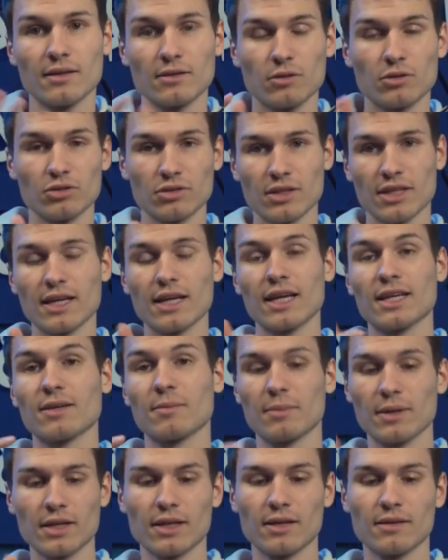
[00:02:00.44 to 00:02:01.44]
to the
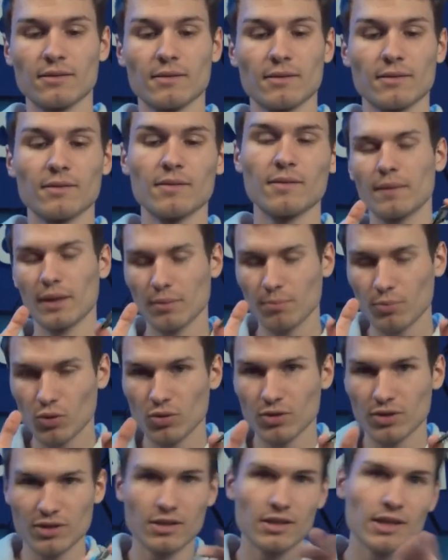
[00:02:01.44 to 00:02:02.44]
ESP.
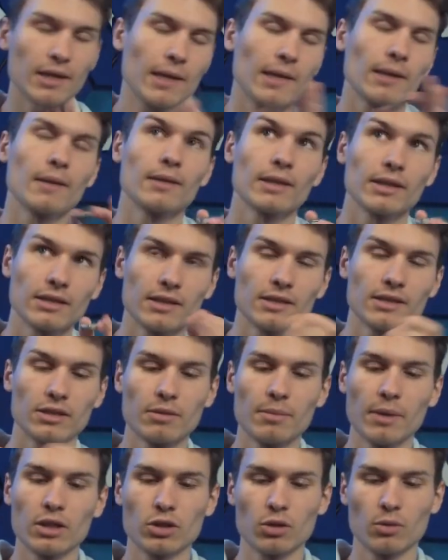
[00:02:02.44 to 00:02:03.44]
Importantly, this is a
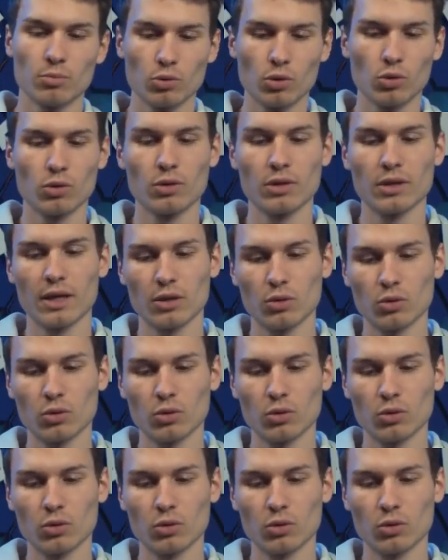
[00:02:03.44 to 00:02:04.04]
special board that